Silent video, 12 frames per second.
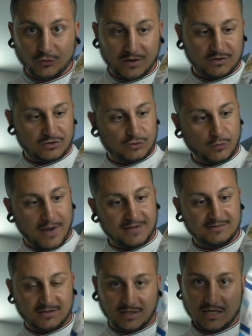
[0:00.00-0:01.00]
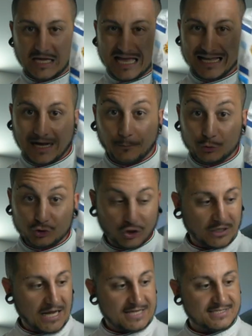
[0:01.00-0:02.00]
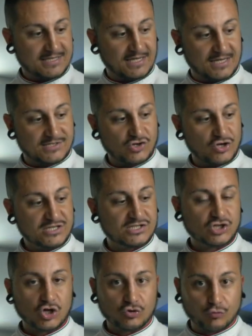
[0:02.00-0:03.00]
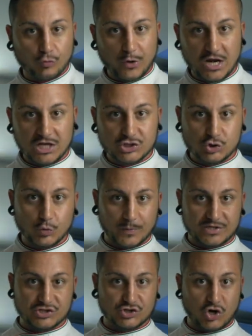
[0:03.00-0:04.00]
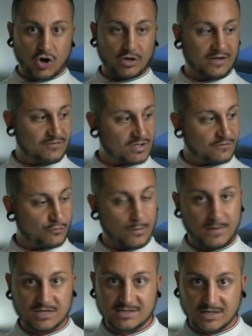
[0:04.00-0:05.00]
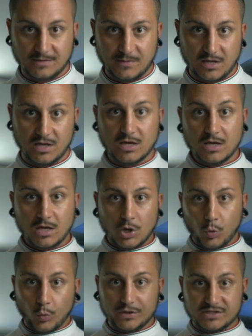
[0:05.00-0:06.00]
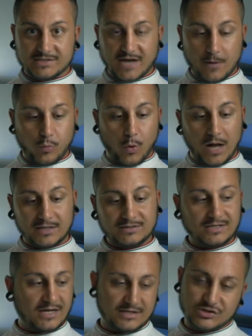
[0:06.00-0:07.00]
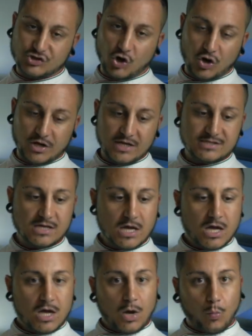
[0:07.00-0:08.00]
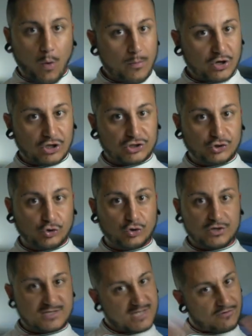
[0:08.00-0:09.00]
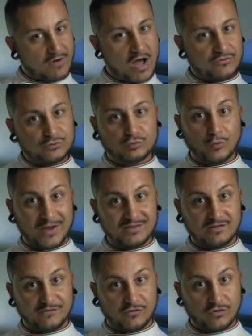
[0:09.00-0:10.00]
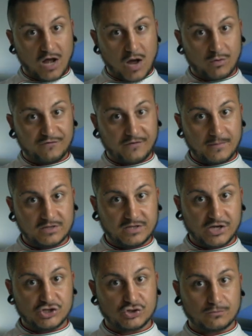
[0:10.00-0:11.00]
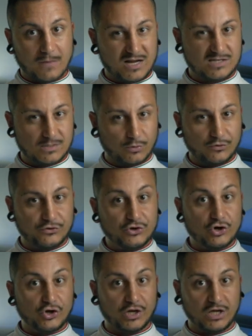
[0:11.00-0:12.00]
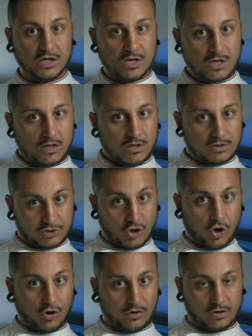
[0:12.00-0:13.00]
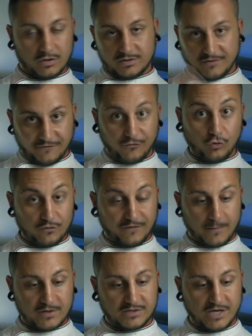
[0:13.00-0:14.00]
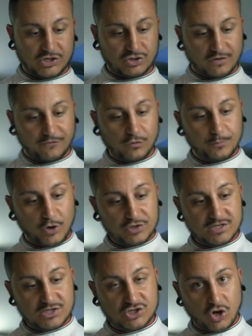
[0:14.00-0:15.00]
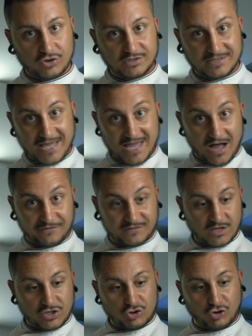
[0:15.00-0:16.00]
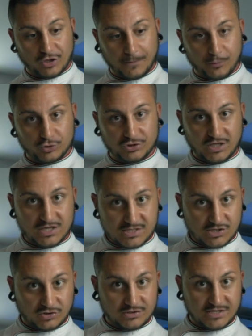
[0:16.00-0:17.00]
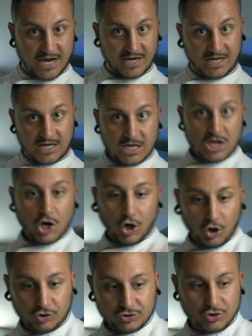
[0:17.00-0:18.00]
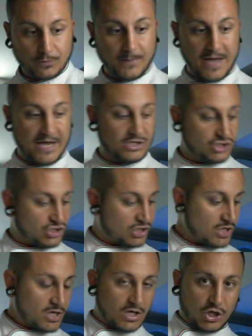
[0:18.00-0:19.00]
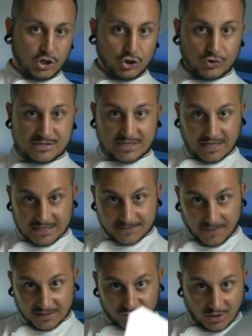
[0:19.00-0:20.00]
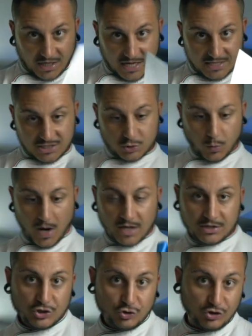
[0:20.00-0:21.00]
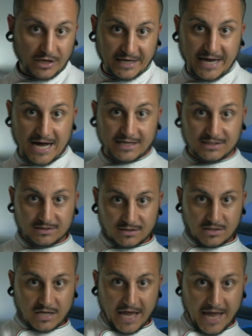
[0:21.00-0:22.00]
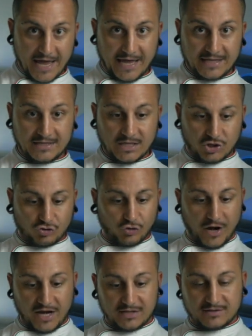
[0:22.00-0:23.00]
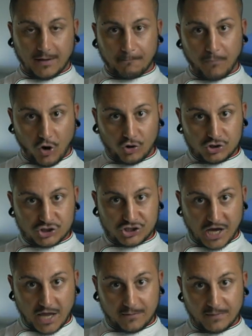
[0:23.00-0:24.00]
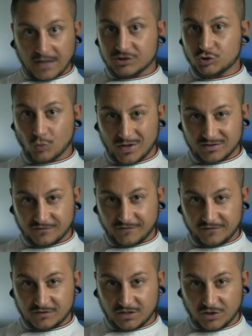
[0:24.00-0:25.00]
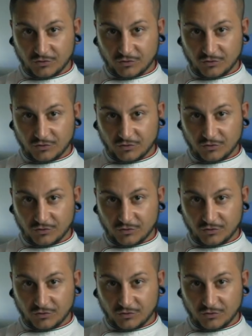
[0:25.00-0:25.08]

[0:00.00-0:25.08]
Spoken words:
220 Caputo Classica, so it's not really super strong, even if we mix a little bit with the type 1 that is strongest. What we're gonna do is around 24-hour fermentation, maximum 30, you know, the full fermentation, the full process. So the day after, you're gonna put this container on your bench. Using a spatula like this one, you're gonna cut it and create a ball shape at 250